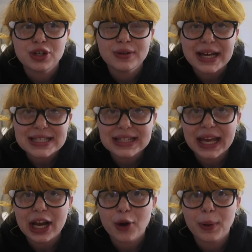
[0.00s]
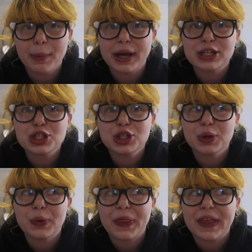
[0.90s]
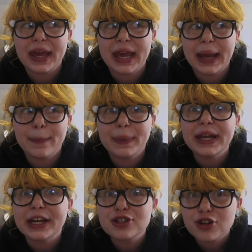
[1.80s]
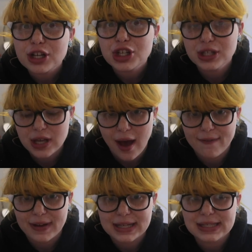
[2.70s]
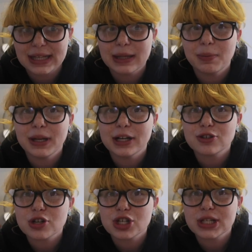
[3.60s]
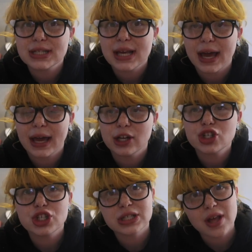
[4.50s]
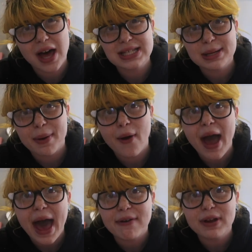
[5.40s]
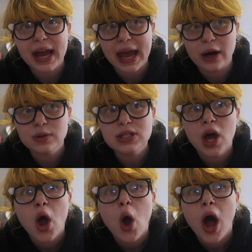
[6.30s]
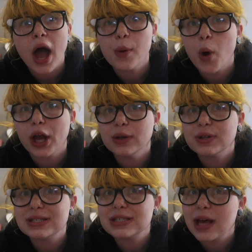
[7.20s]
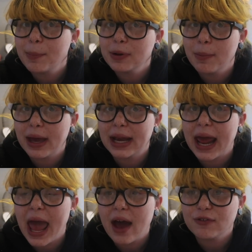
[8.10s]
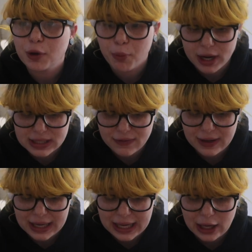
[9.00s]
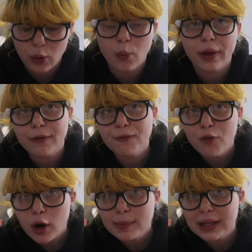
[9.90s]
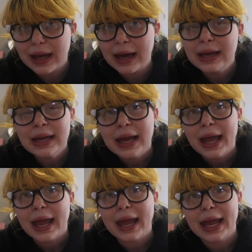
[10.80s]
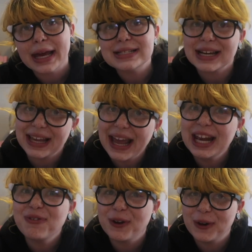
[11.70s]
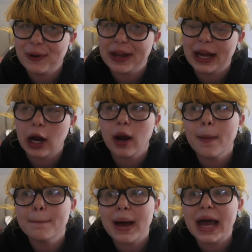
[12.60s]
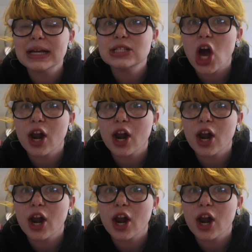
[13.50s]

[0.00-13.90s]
2 days later, we went to the pediatrician's office, and the pediatrician said, she's lost about ½ an ounce. I want you to supplement after breastfeeding with formula. And again, if you're new here, my